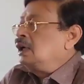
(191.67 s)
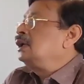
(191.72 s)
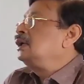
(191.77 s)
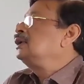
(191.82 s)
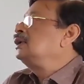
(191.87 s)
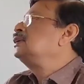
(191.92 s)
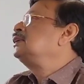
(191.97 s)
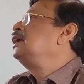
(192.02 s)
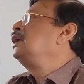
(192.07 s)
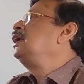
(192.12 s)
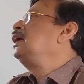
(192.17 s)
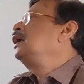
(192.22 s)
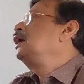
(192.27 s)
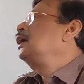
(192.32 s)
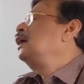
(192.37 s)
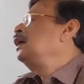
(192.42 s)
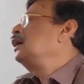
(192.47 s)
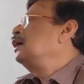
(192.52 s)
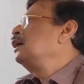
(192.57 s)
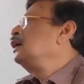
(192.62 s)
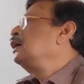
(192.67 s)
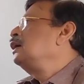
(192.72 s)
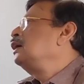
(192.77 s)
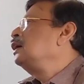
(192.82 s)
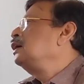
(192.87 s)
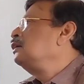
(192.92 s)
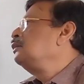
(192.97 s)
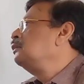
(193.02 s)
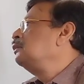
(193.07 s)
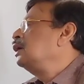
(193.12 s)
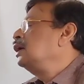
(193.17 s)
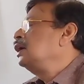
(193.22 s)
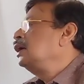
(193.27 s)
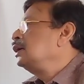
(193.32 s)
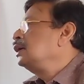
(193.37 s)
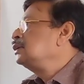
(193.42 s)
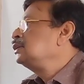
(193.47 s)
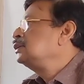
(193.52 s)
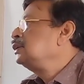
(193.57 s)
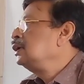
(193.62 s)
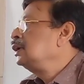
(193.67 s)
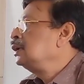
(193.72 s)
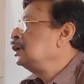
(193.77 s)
is clear and no color is there.